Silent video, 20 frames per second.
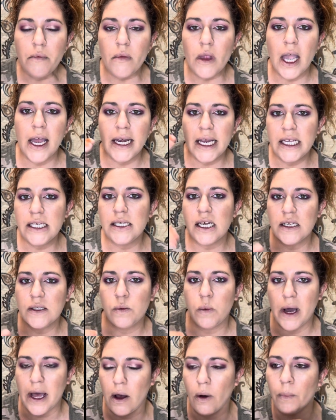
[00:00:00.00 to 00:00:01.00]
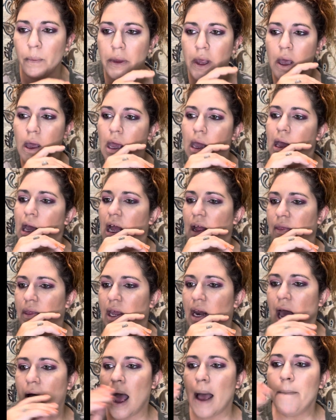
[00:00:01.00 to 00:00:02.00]
and it does well, and
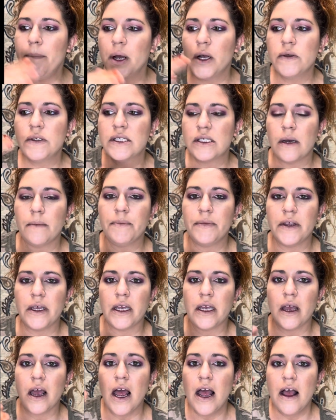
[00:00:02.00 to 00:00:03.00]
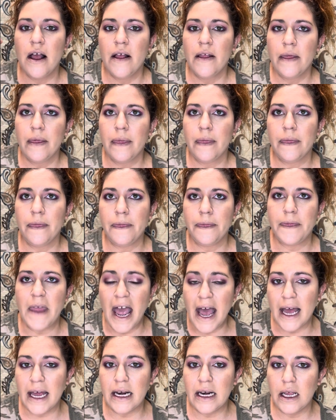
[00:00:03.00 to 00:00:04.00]
then I post something
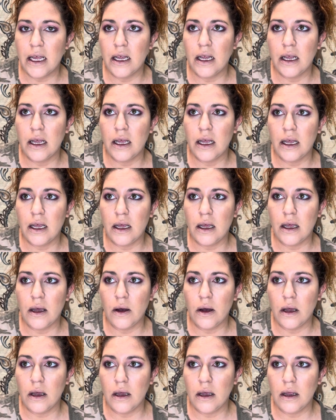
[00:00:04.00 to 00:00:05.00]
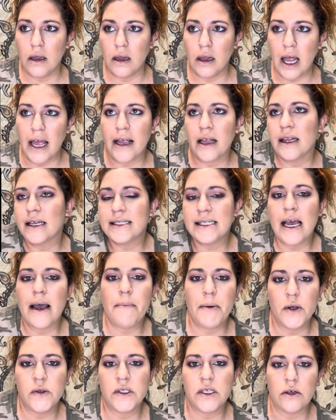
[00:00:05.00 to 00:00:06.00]
that like let's say I
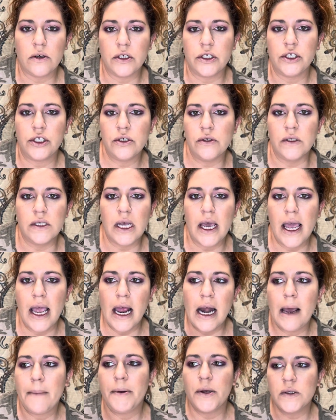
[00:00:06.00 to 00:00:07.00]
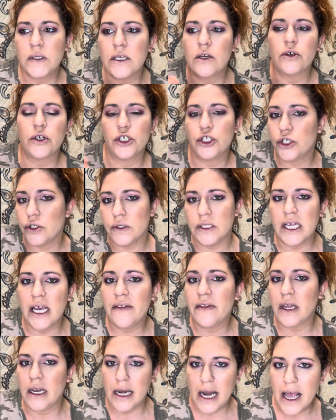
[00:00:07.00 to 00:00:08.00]
posted on a Tuesday and I posted on a Tuesday
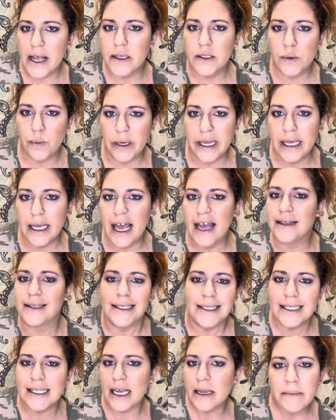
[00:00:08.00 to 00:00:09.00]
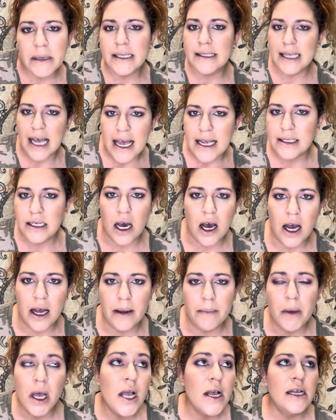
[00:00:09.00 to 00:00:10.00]
the next week at the same exact
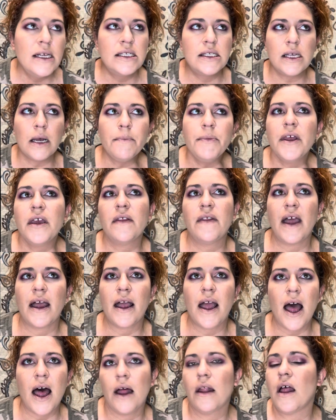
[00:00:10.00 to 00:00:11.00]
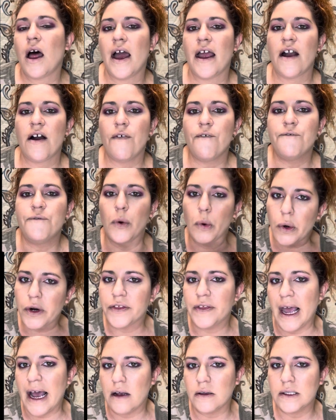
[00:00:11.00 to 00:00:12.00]
time, something that got like
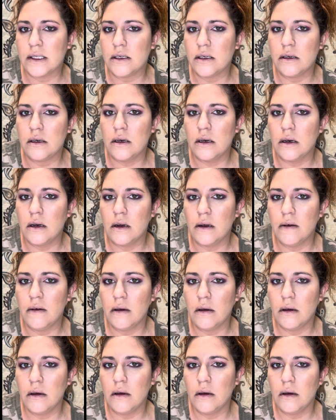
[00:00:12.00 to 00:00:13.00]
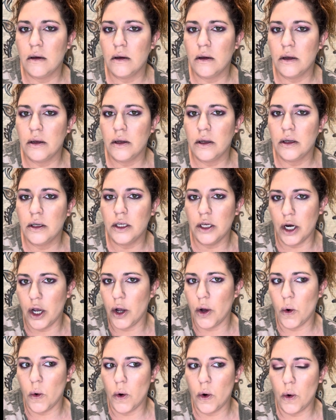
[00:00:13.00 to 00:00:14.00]
4,000 you
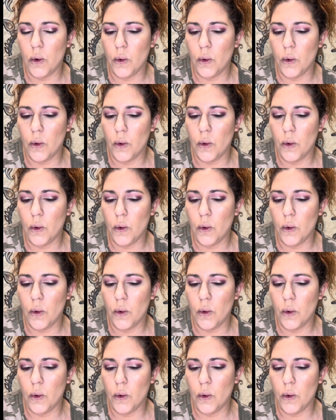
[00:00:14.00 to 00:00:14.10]
know